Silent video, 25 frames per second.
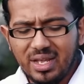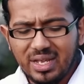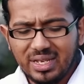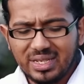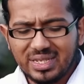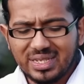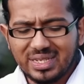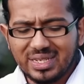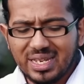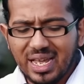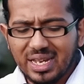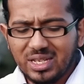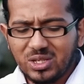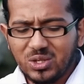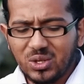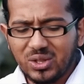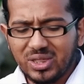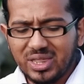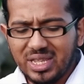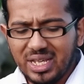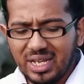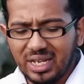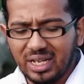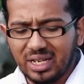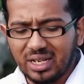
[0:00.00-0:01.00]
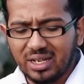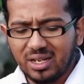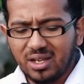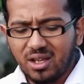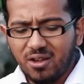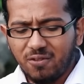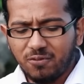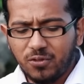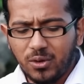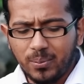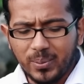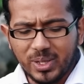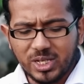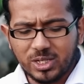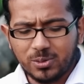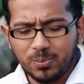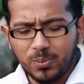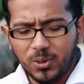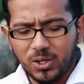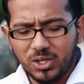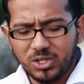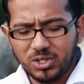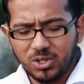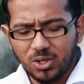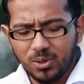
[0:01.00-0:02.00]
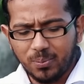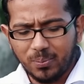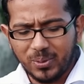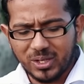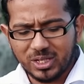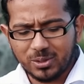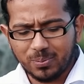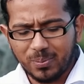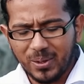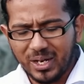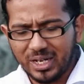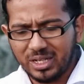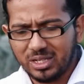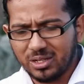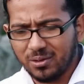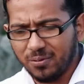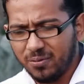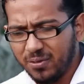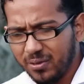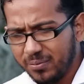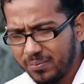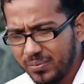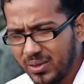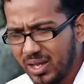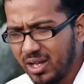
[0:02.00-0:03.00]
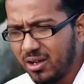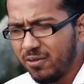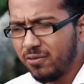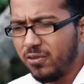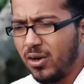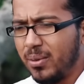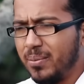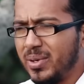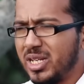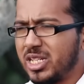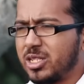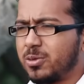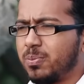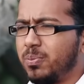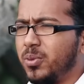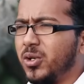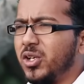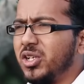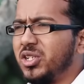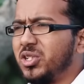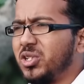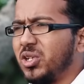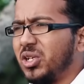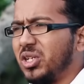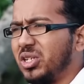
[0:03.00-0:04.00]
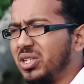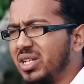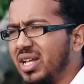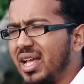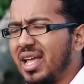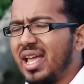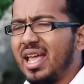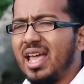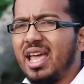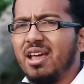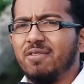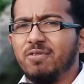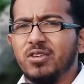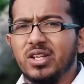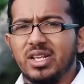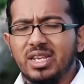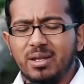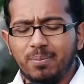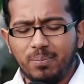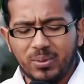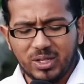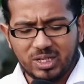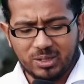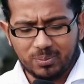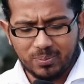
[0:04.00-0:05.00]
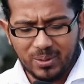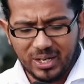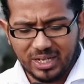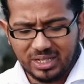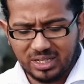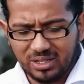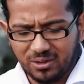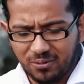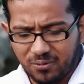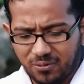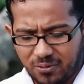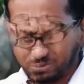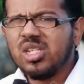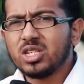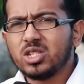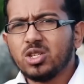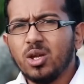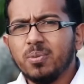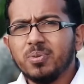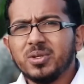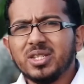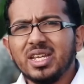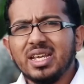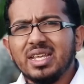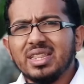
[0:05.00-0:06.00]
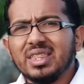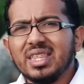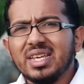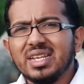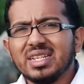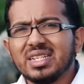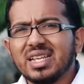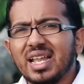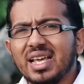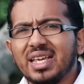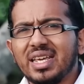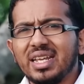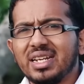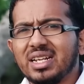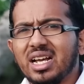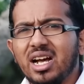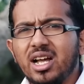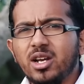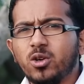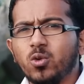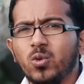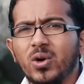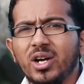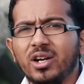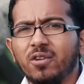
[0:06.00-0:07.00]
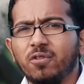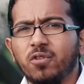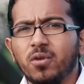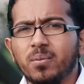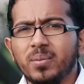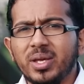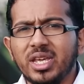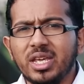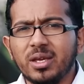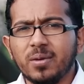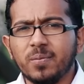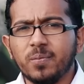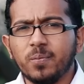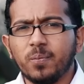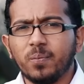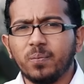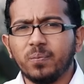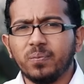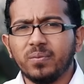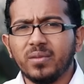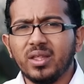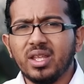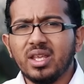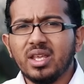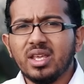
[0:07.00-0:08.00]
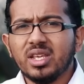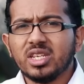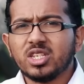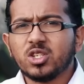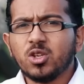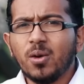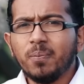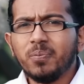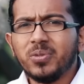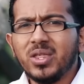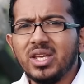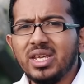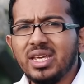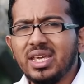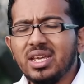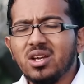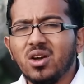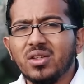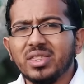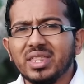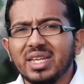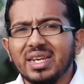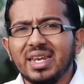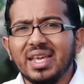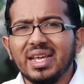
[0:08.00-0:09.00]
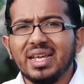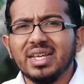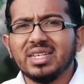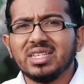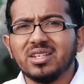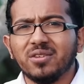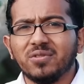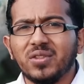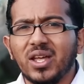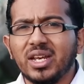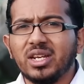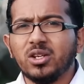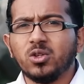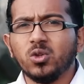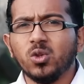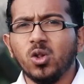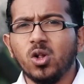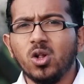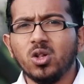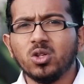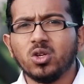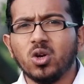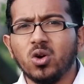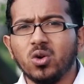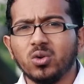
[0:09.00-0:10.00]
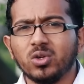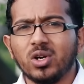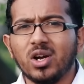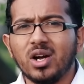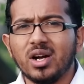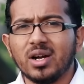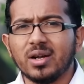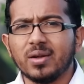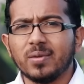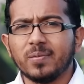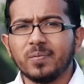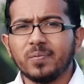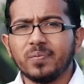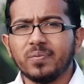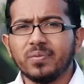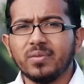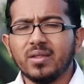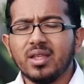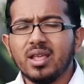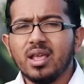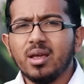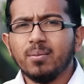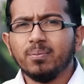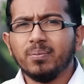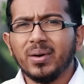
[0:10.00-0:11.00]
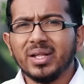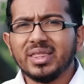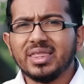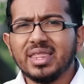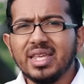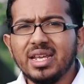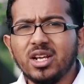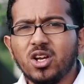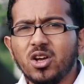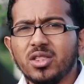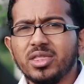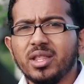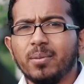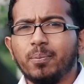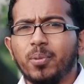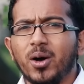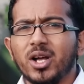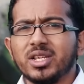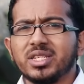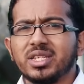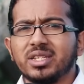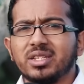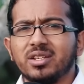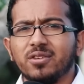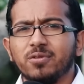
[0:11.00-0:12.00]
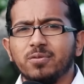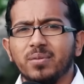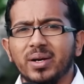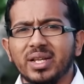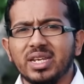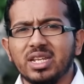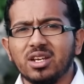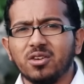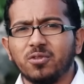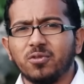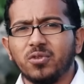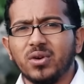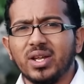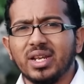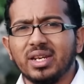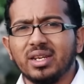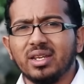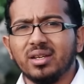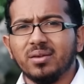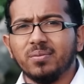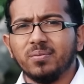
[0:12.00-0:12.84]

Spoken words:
Start to think from a spiritual perspective, from a spiritual heavenly perspective. Stop saying things like, it can't work for me. Stop thinking on the negative that it'll all go wrong. But think on the positive, my dear friend.